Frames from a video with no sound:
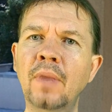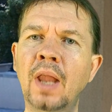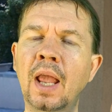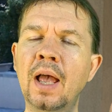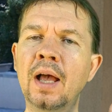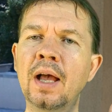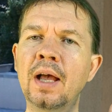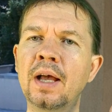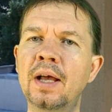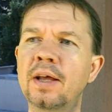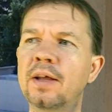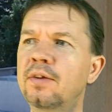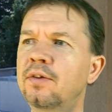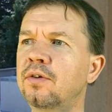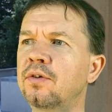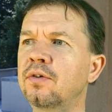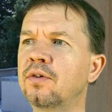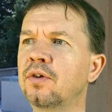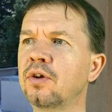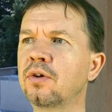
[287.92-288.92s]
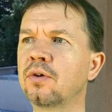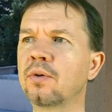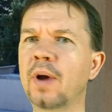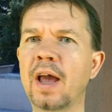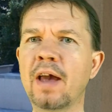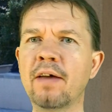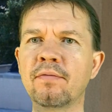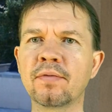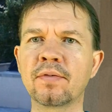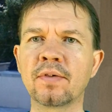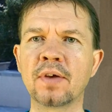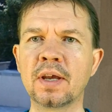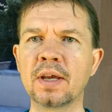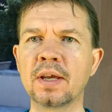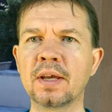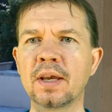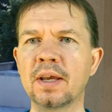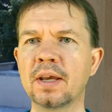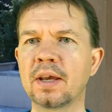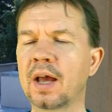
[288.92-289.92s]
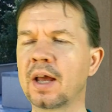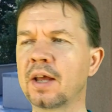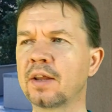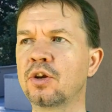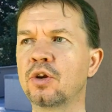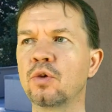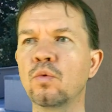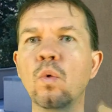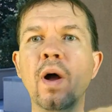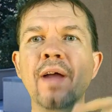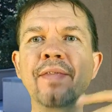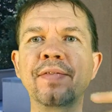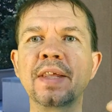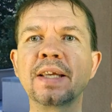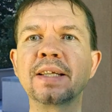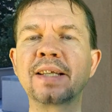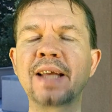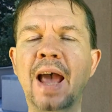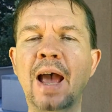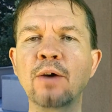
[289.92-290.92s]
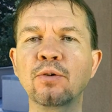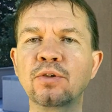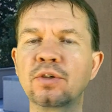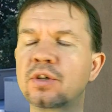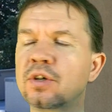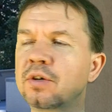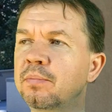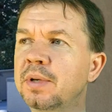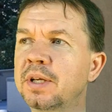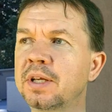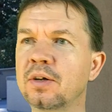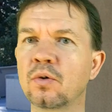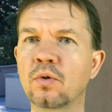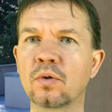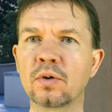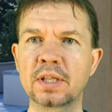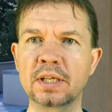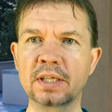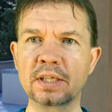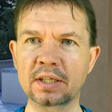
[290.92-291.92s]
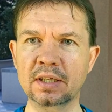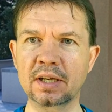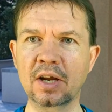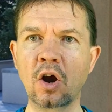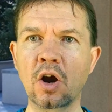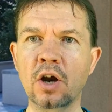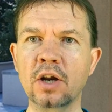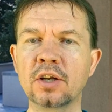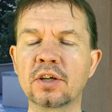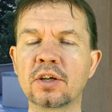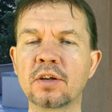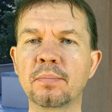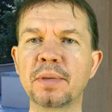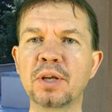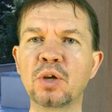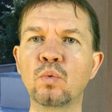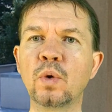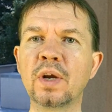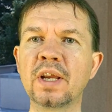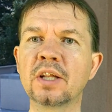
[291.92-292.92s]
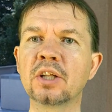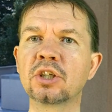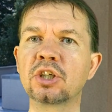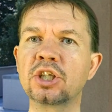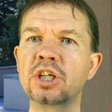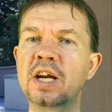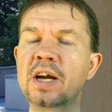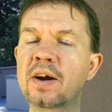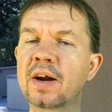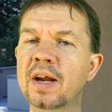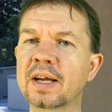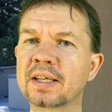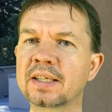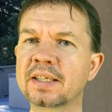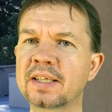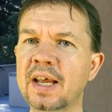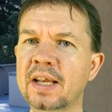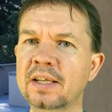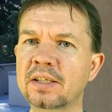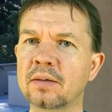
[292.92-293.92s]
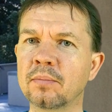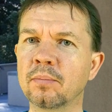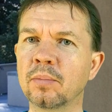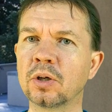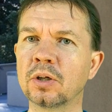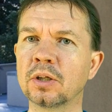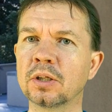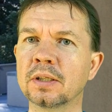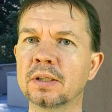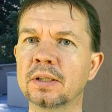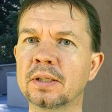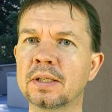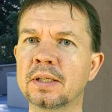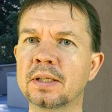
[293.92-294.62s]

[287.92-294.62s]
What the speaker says: do you want this house to be, or this garden to be, wheelchair accessible?